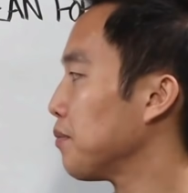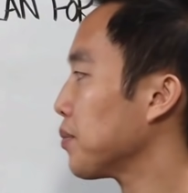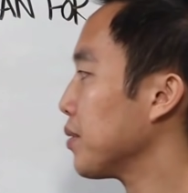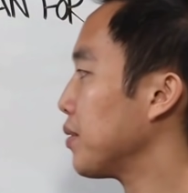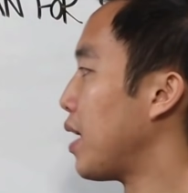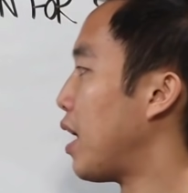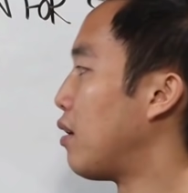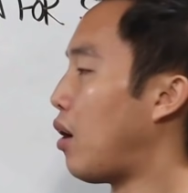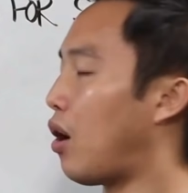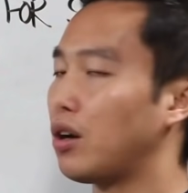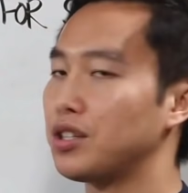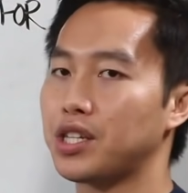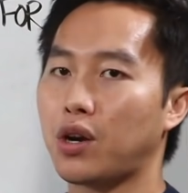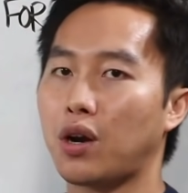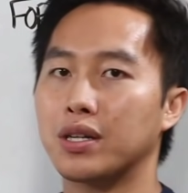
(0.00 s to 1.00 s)
Now,
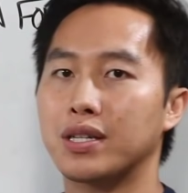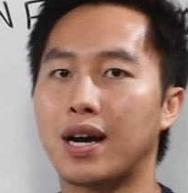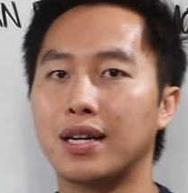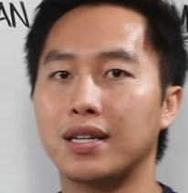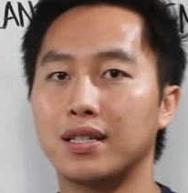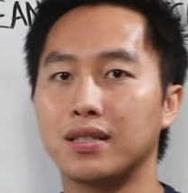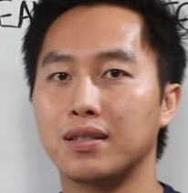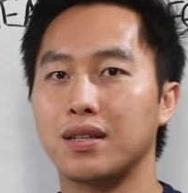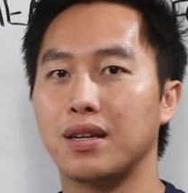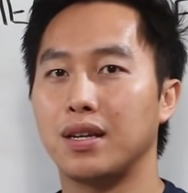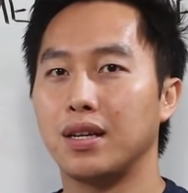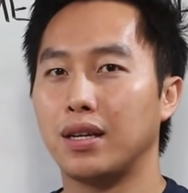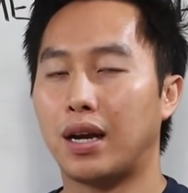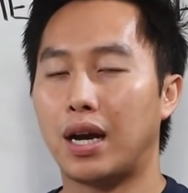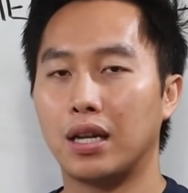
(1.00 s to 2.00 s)
RJ Ardanas,
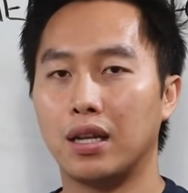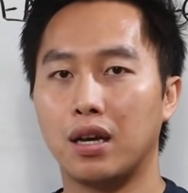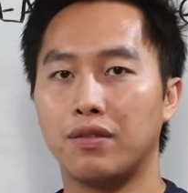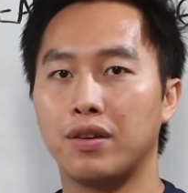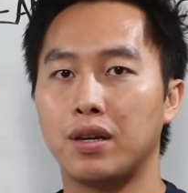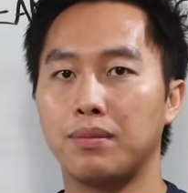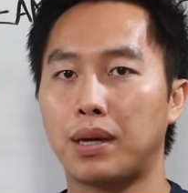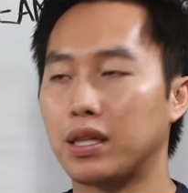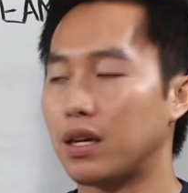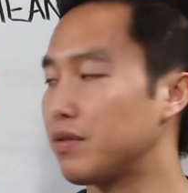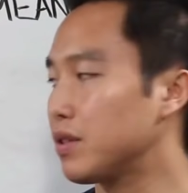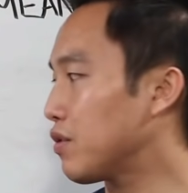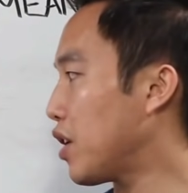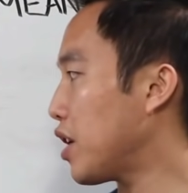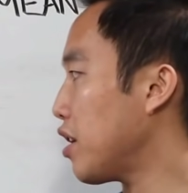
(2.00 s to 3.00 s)
I love him, I love
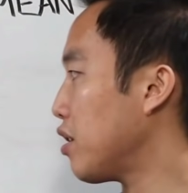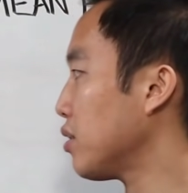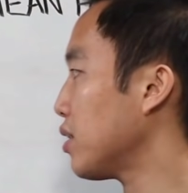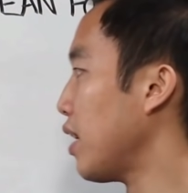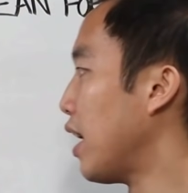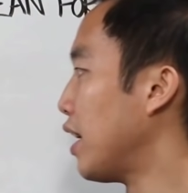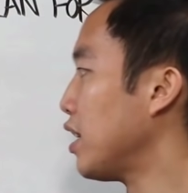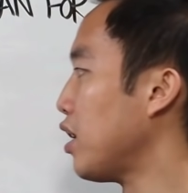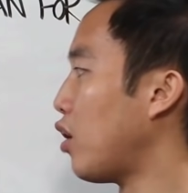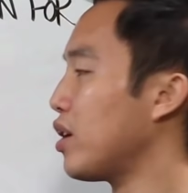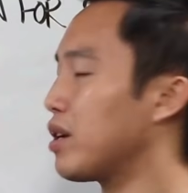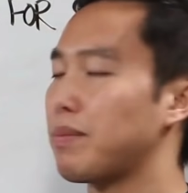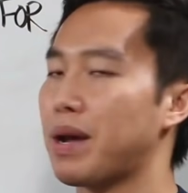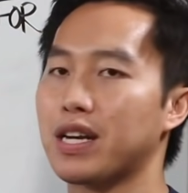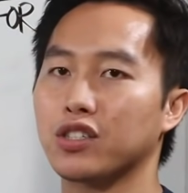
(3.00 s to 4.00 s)
his videos, and he already
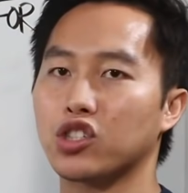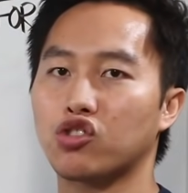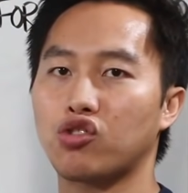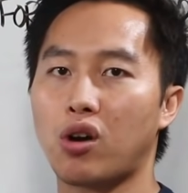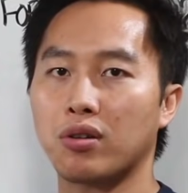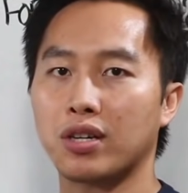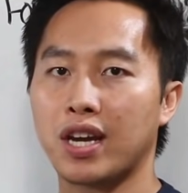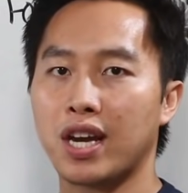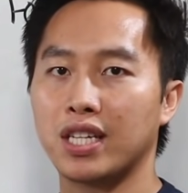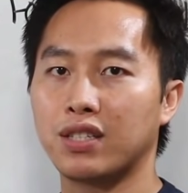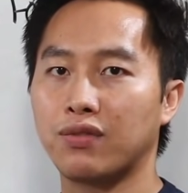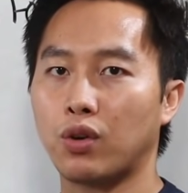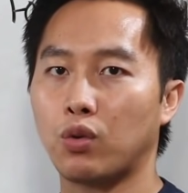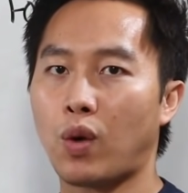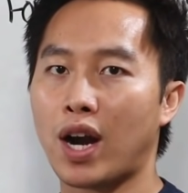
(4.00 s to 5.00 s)
made a strong case
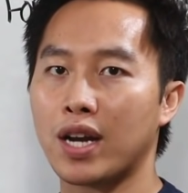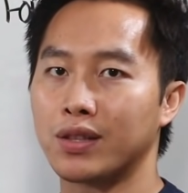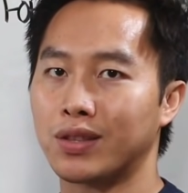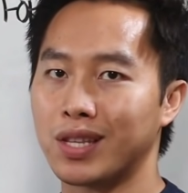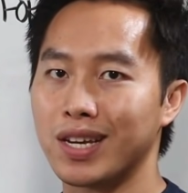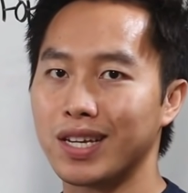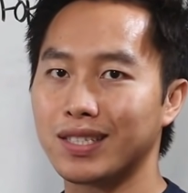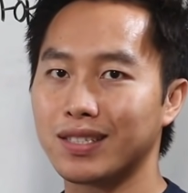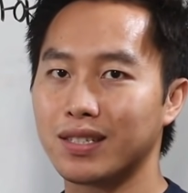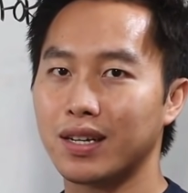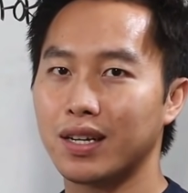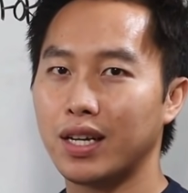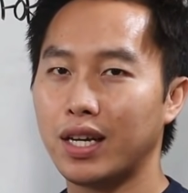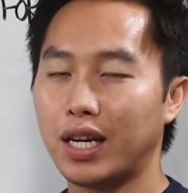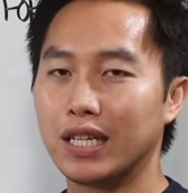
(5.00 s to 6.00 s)
for why this
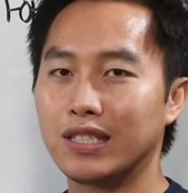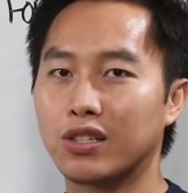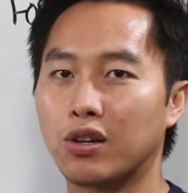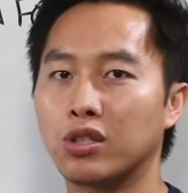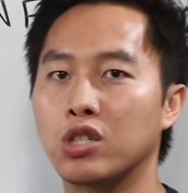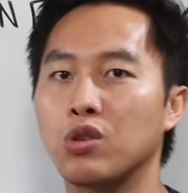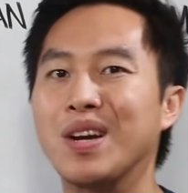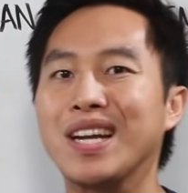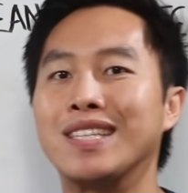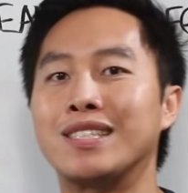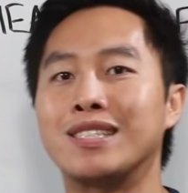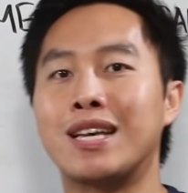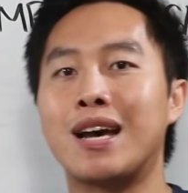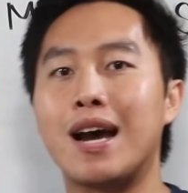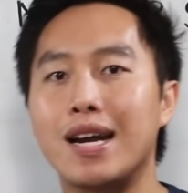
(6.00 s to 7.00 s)
is going to
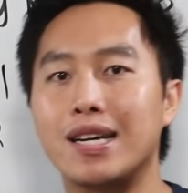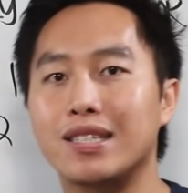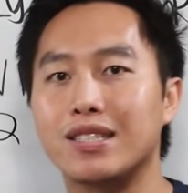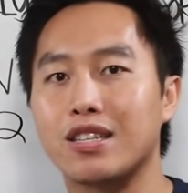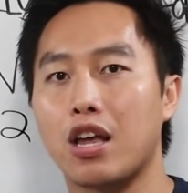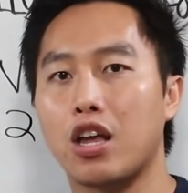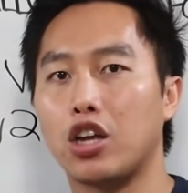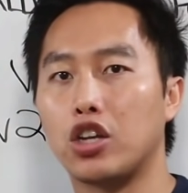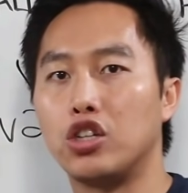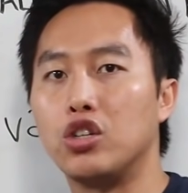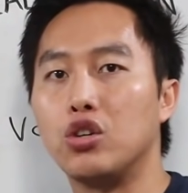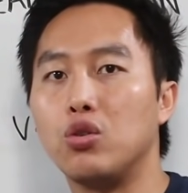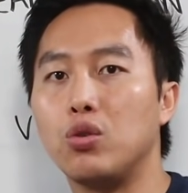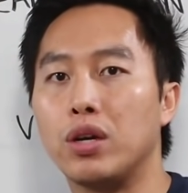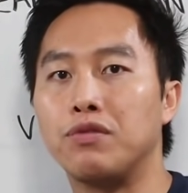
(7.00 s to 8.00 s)
entice
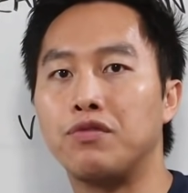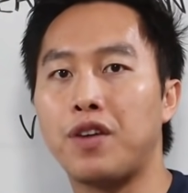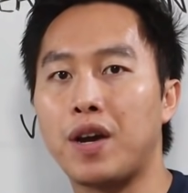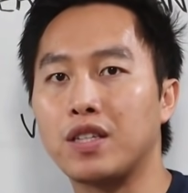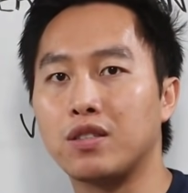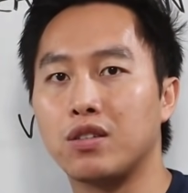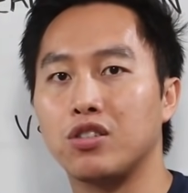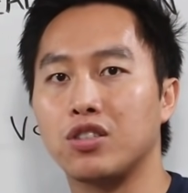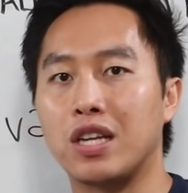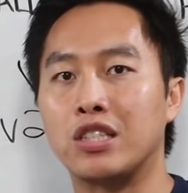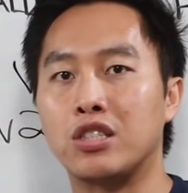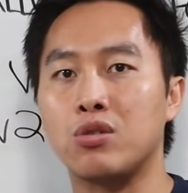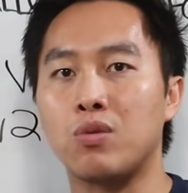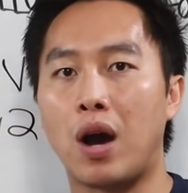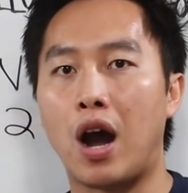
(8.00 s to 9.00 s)
new investors
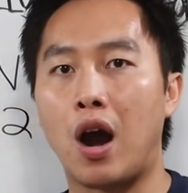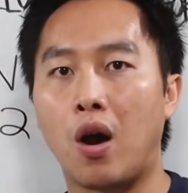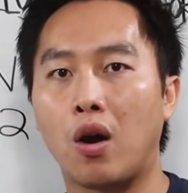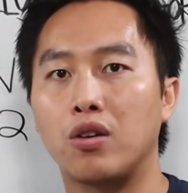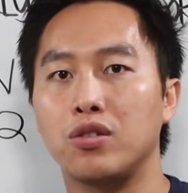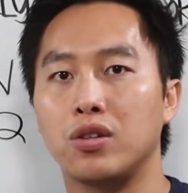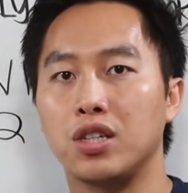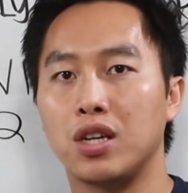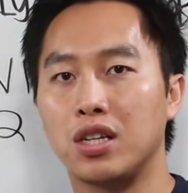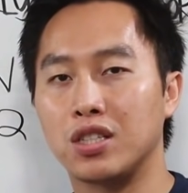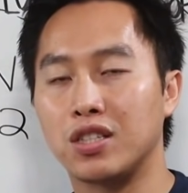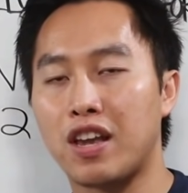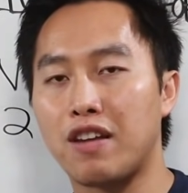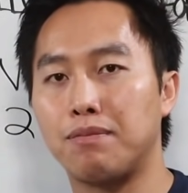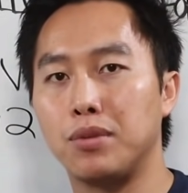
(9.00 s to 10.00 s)
into our
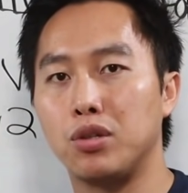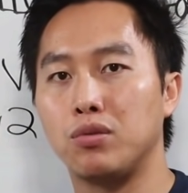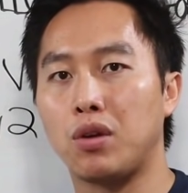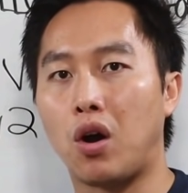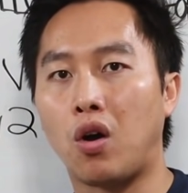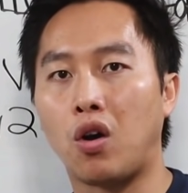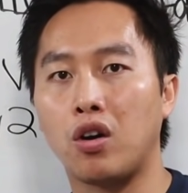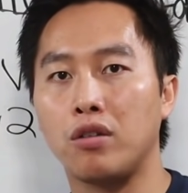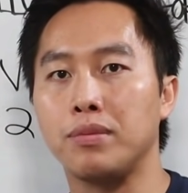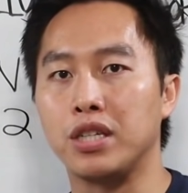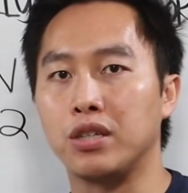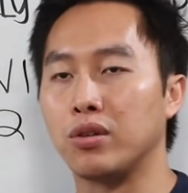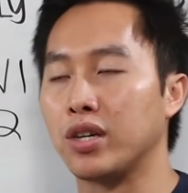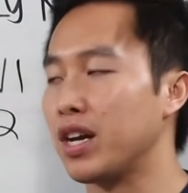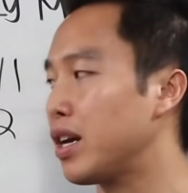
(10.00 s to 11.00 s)
SafeMoon Army,
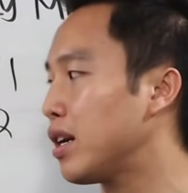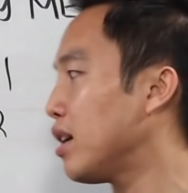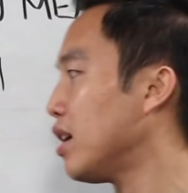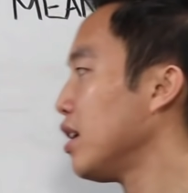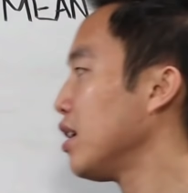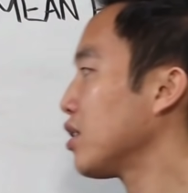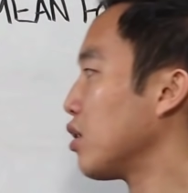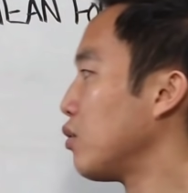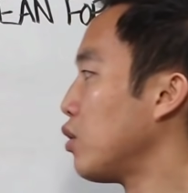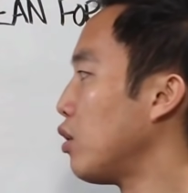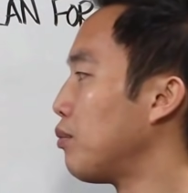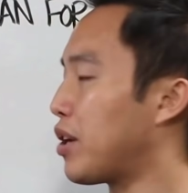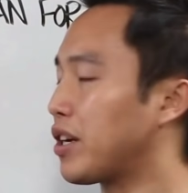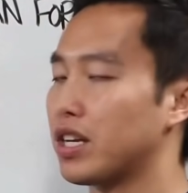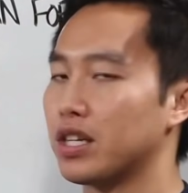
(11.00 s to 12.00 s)
okay? So we'll
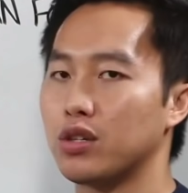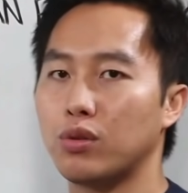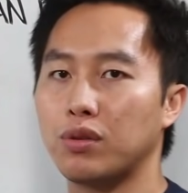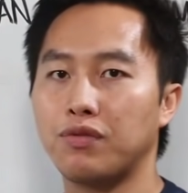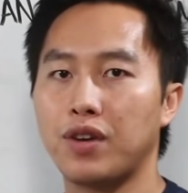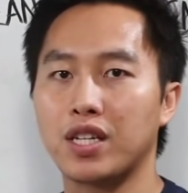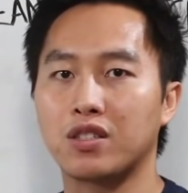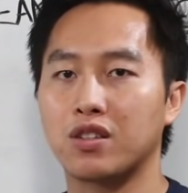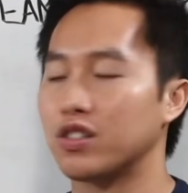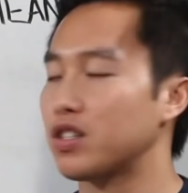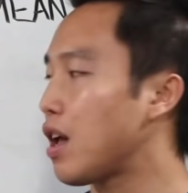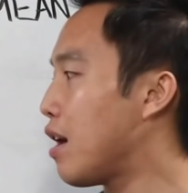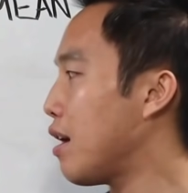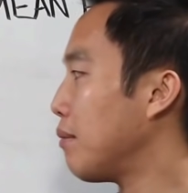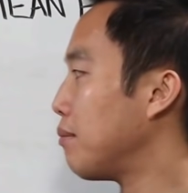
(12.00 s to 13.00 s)
bring in new investors
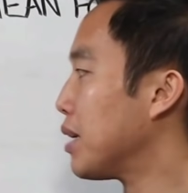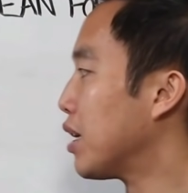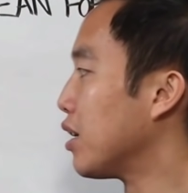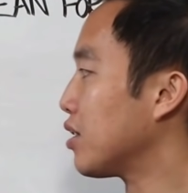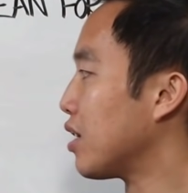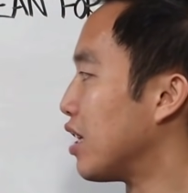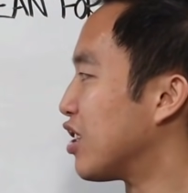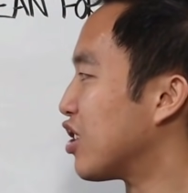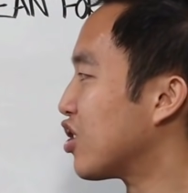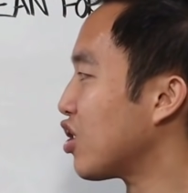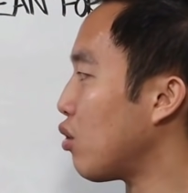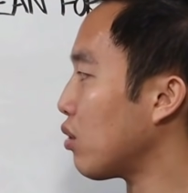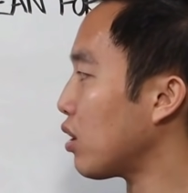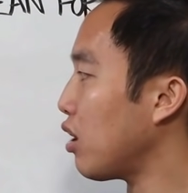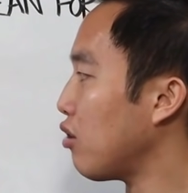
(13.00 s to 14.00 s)
because it's so
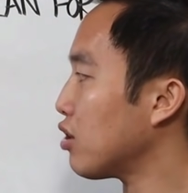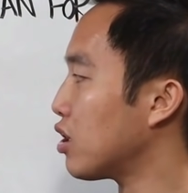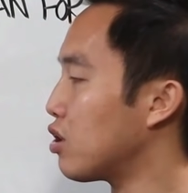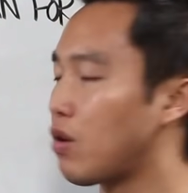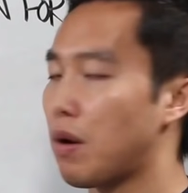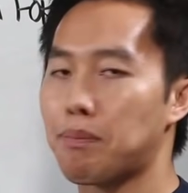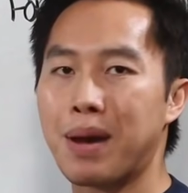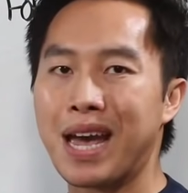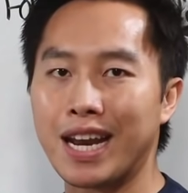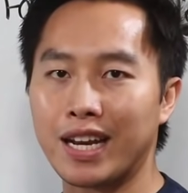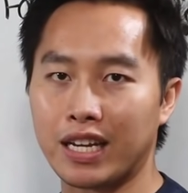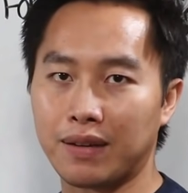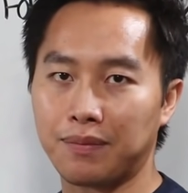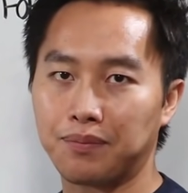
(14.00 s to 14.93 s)
close to a penny,